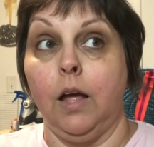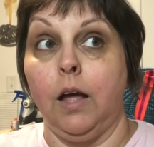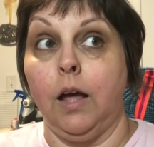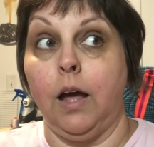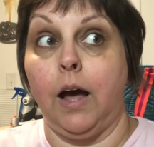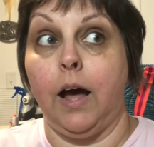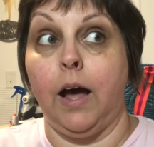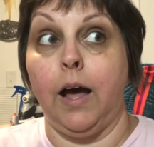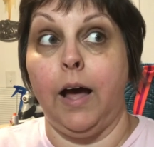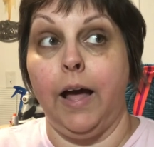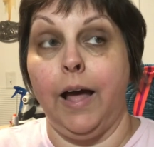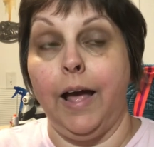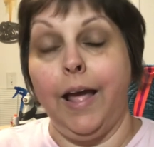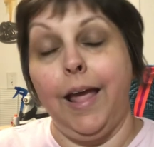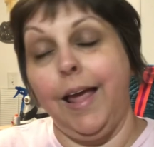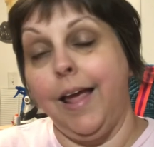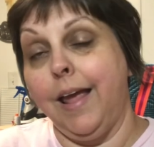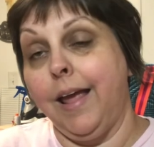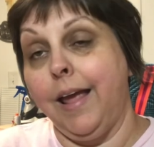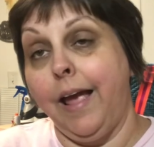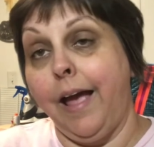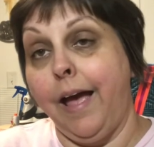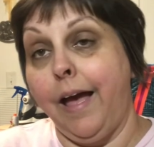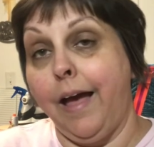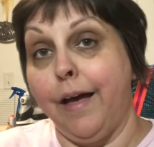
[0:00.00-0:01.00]
I
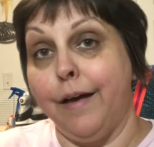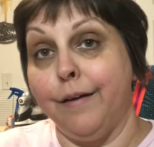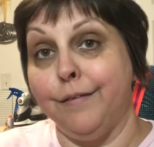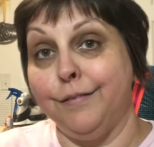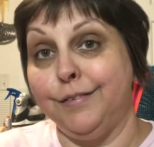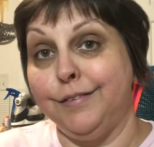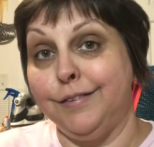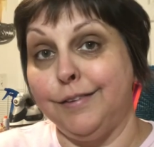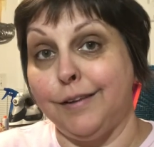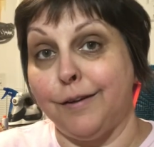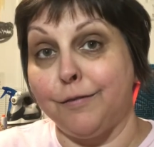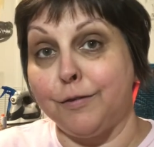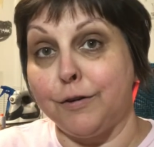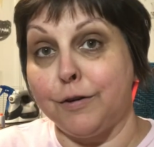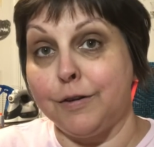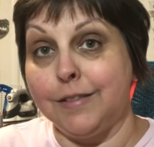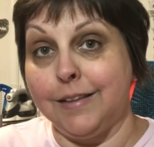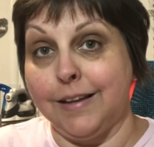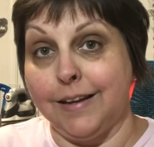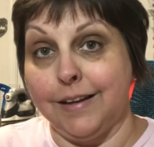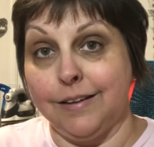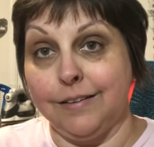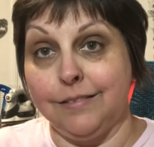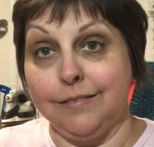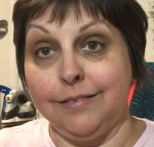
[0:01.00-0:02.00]
have several
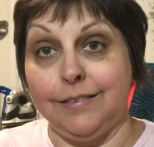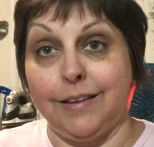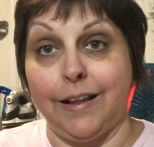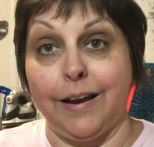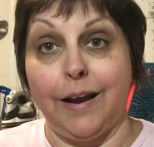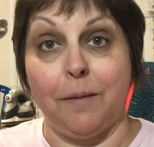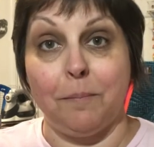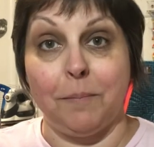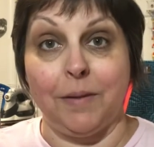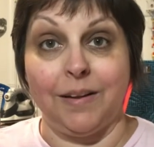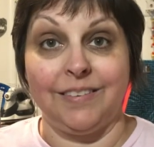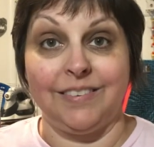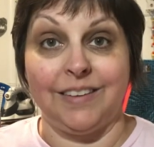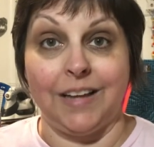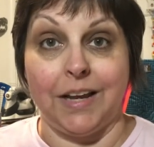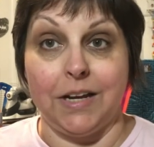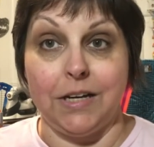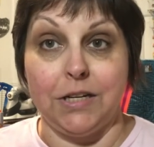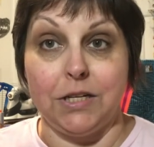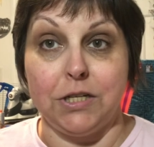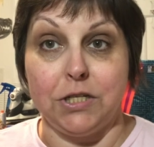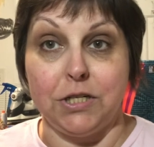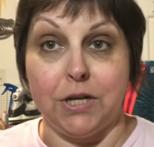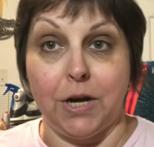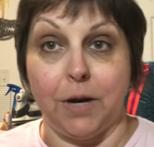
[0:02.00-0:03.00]
things that I'm
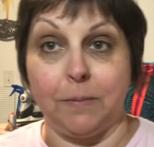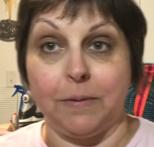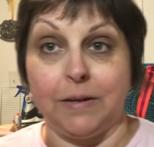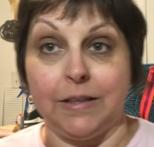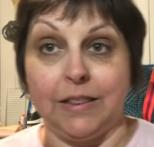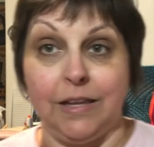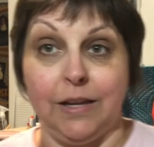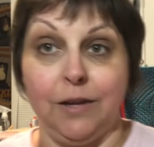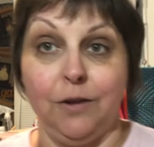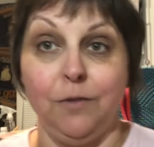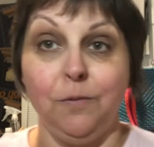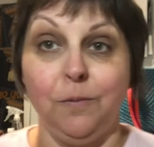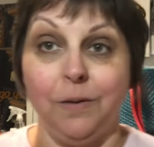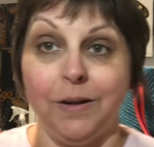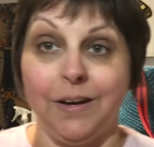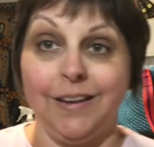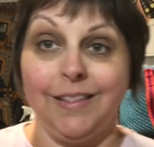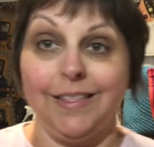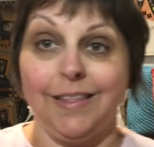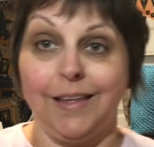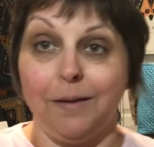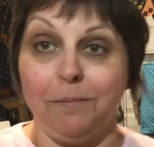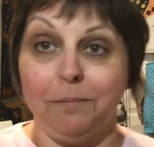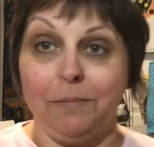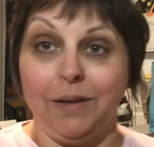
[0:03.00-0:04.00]
excited to share with you. One of
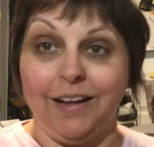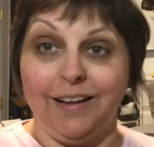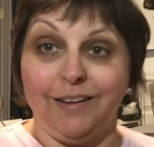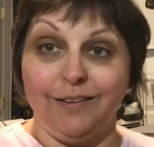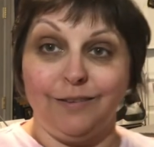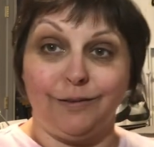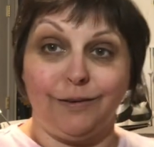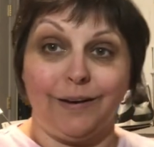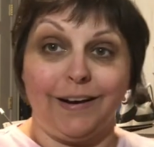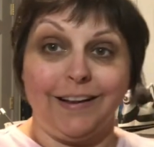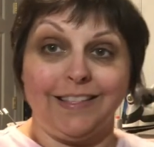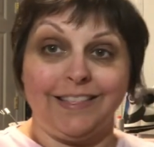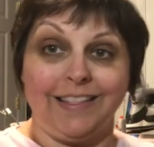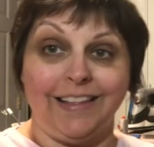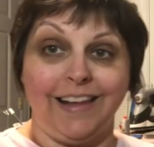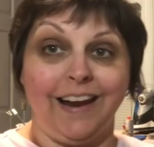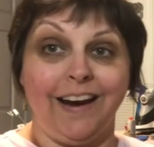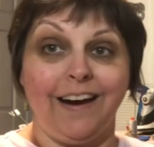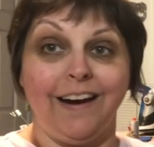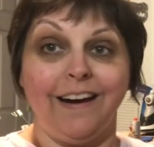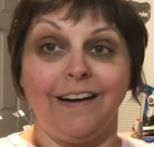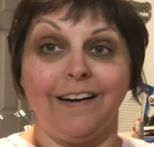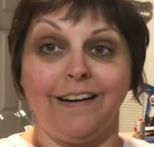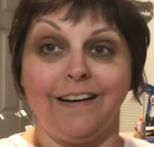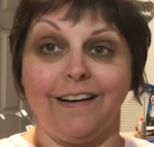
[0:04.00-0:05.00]
them is right
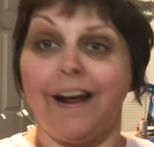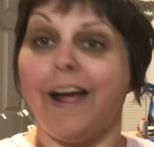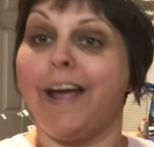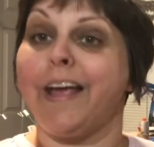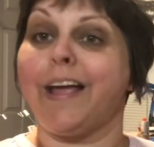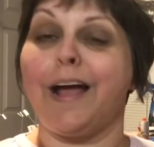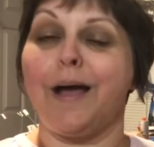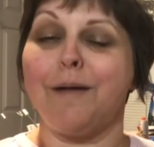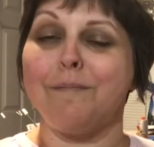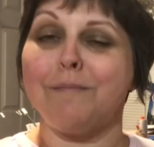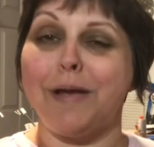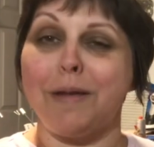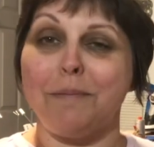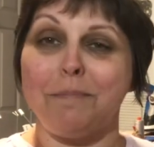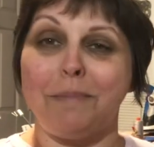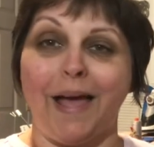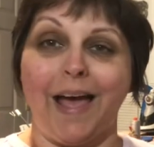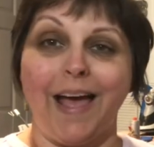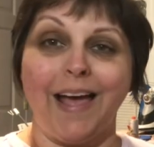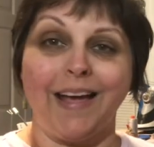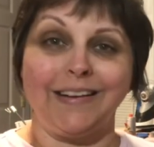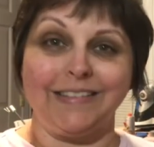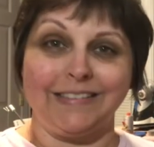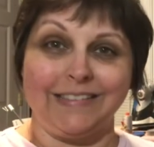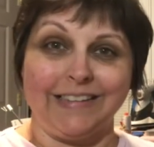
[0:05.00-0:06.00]
there. I got my
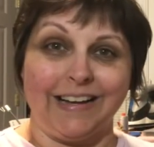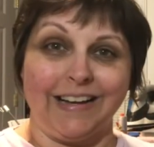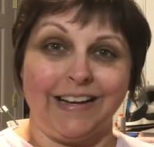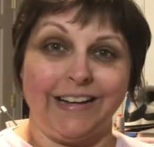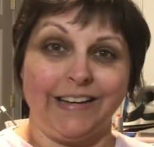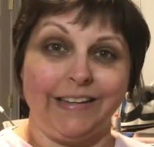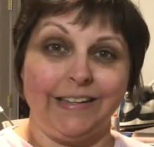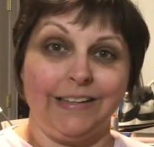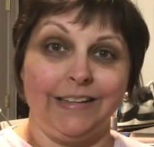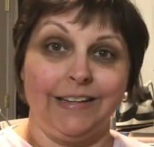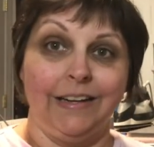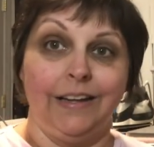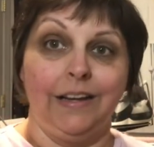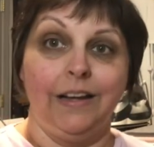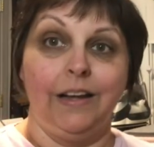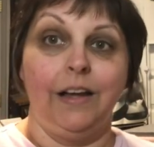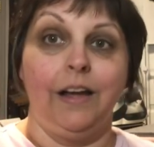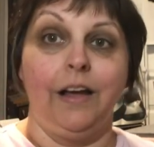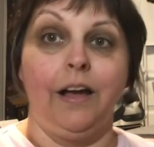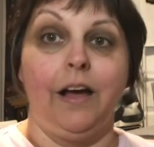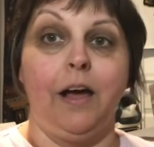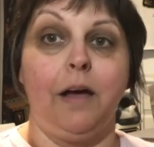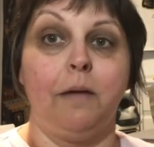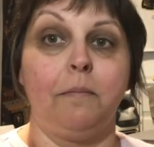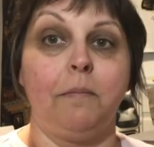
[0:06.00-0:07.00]
bag done.
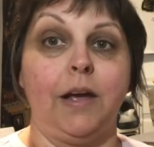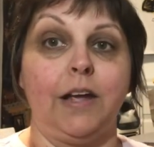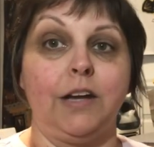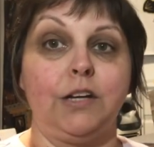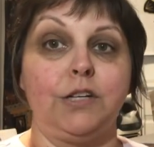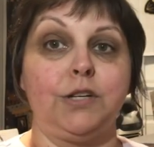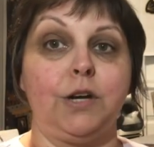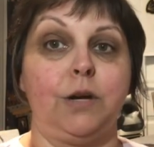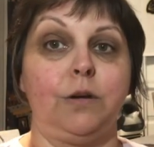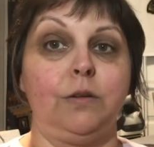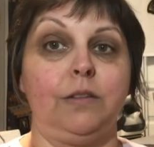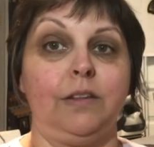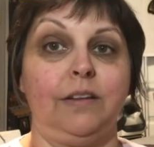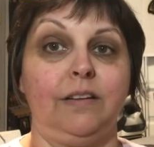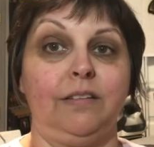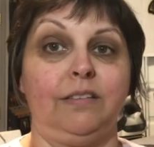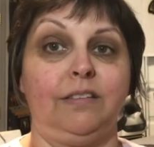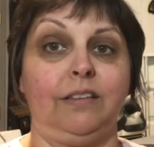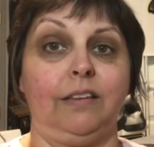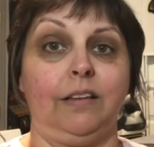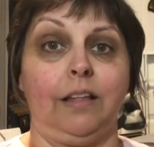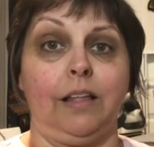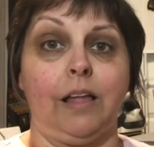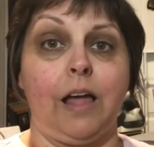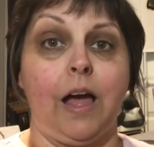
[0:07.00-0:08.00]
Um, I showed this
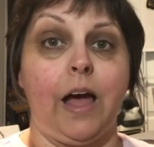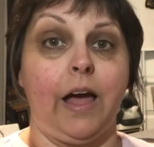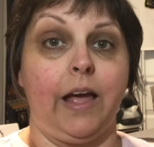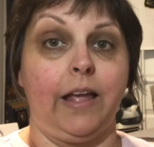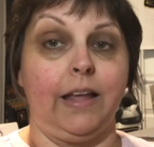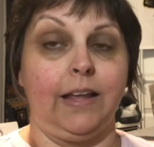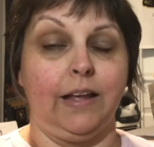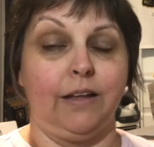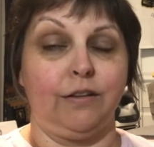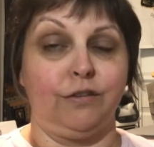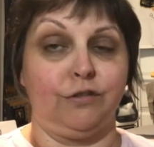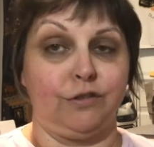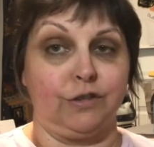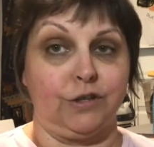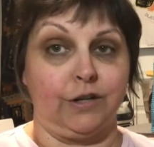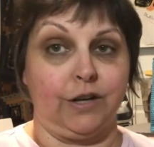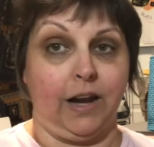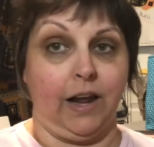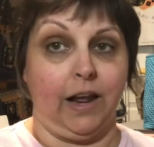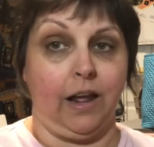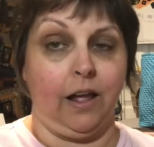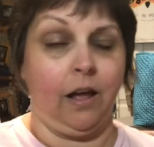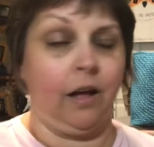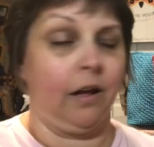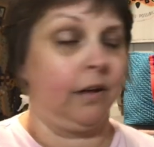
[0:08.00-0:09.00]
uh,
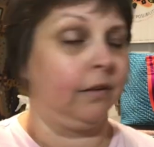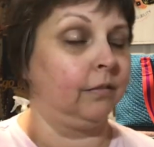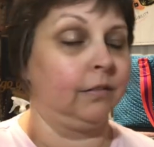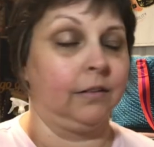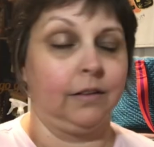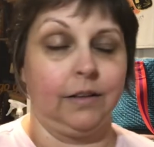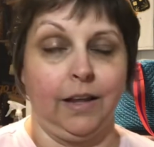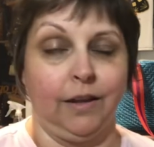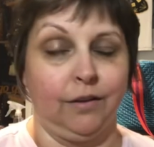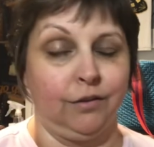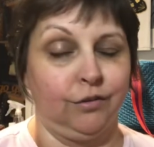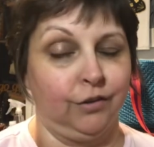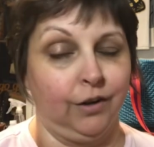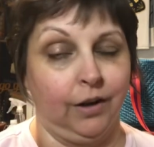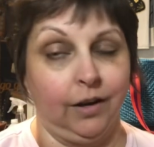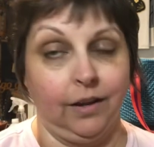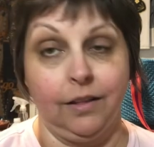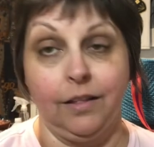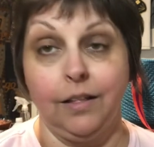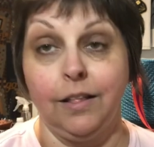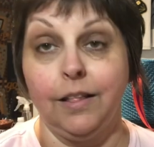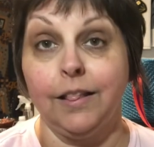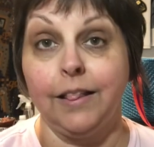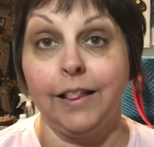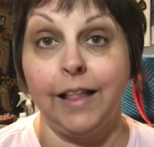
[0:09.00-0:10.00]
yesterday, uh, yesterday,
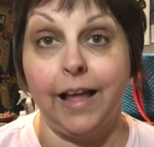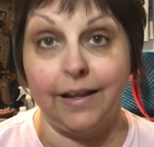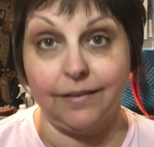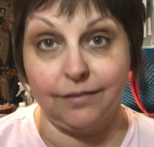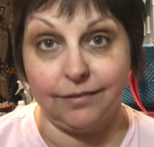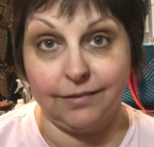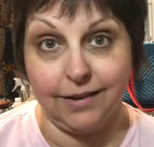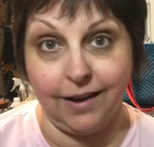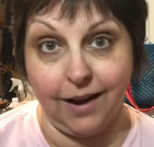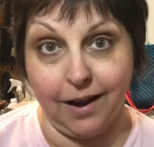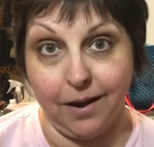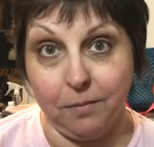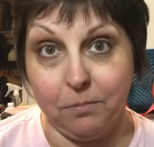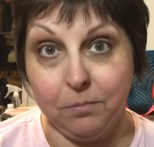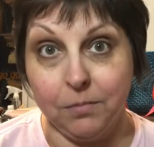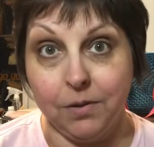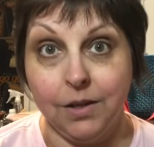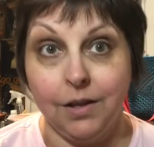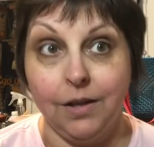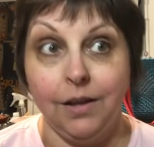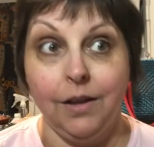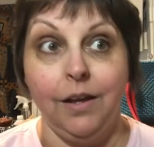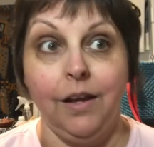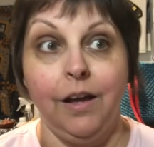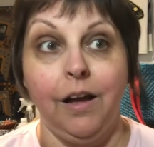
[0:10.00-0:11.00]
last time,
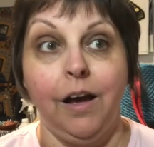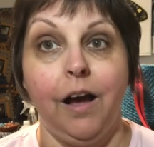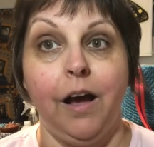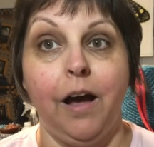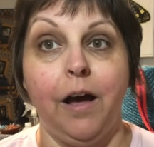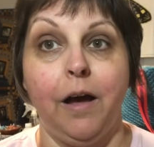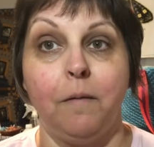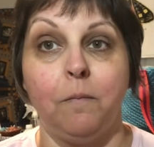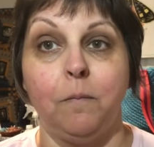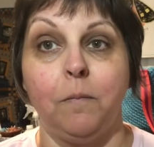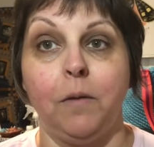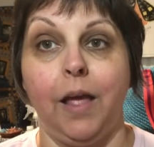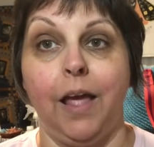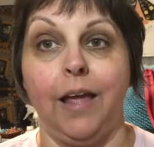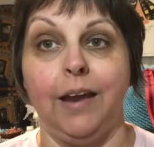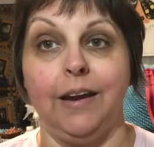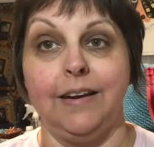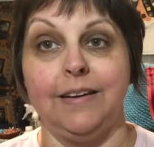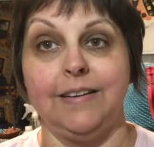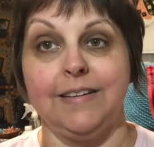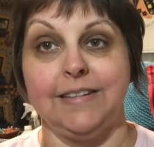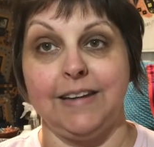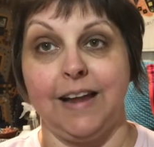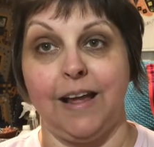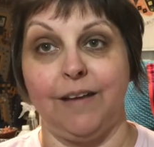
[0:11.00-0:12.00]
um, and
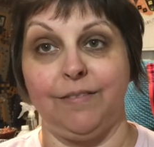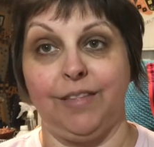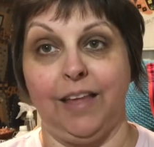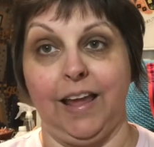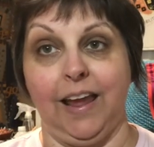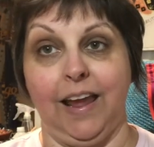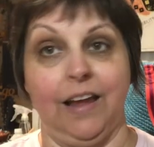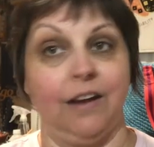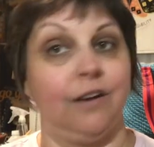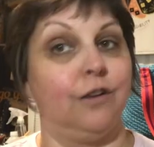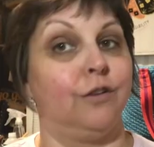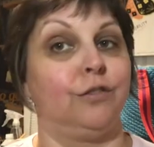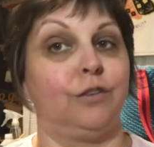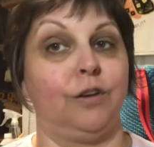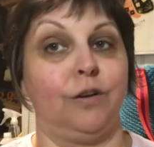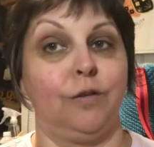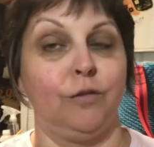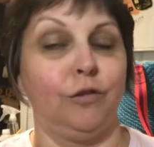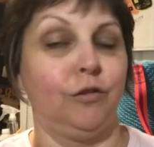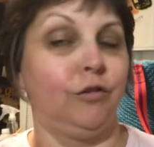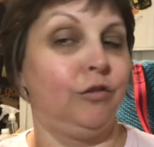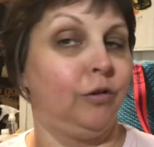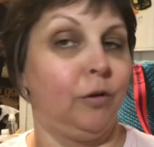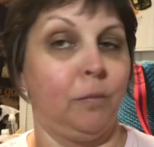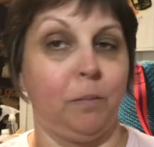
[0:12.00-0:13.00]
it didn't have the handles and it
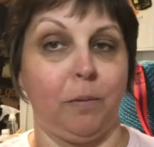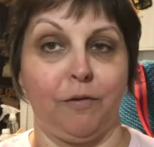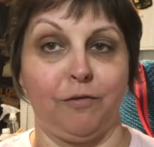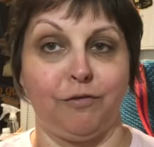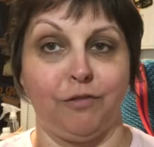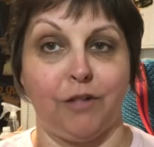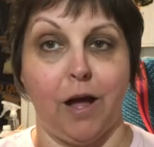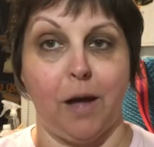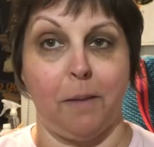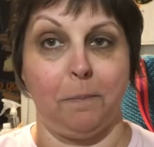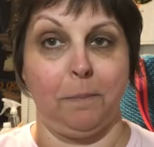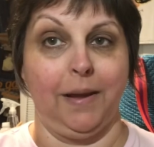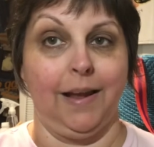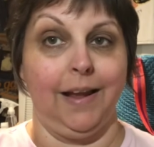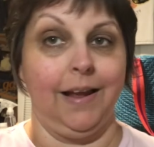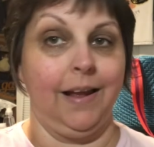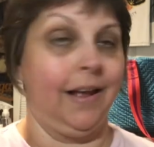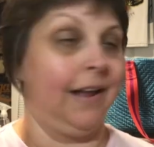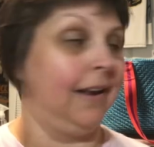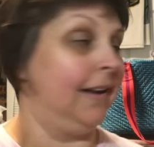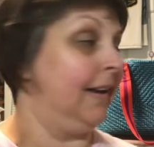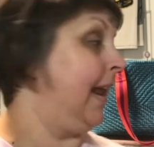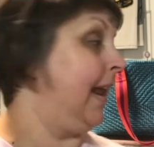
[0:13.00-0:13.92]
was super floppy. And